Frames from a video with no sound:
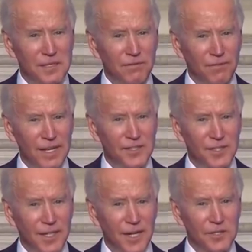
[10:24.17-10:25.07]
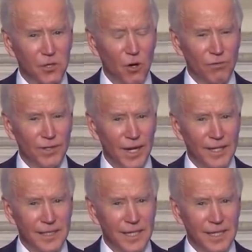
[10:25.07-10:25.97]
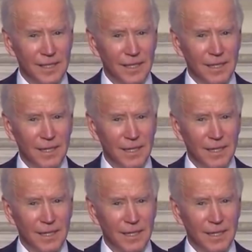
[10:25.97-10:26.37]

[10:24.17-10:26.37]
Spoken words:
defense against COVID-19.